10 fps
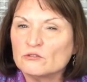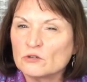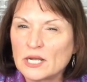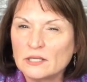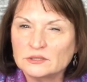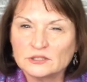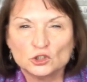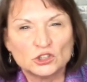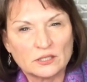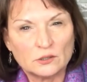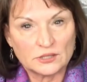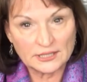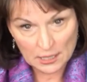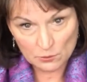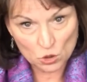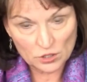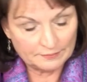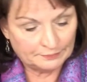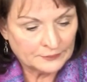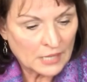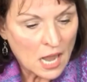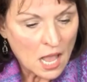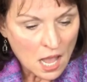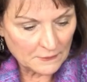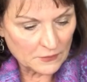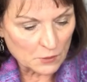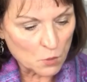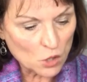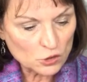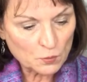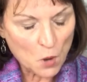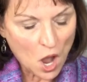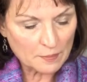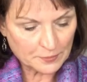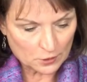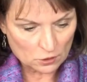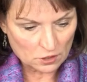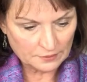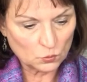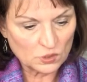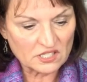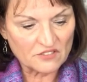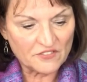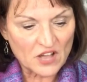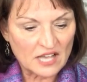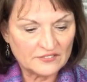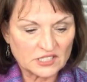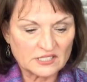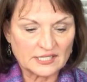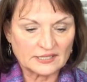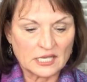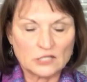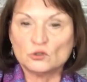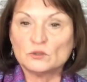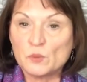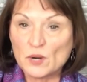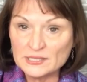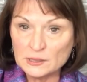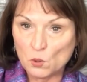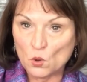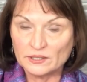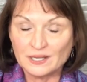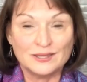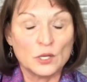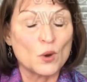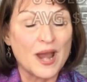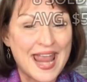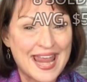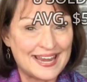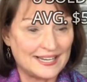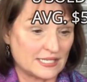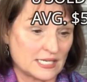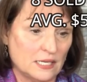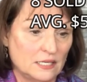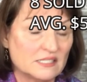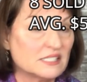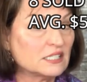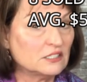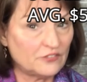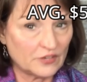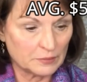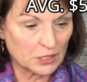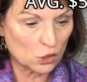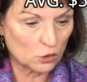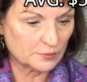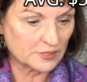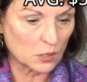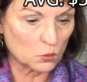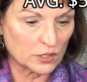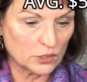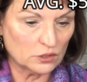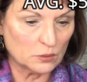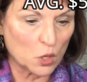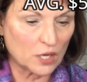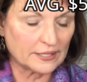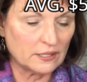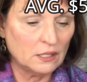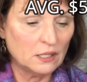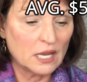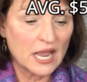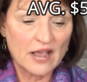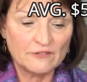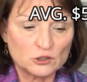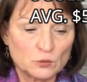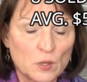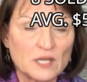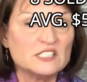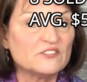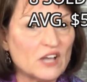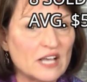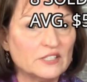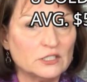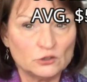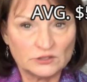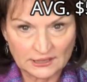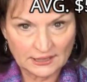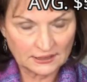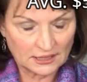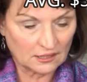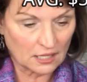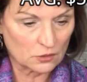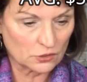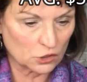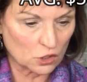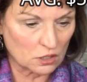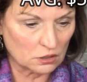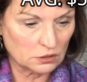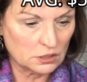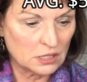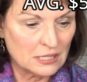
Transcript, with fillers: around and check out the neighborhood the most popular was the five to six hundred price point and there were eight single family homes that went on the market average price $560,000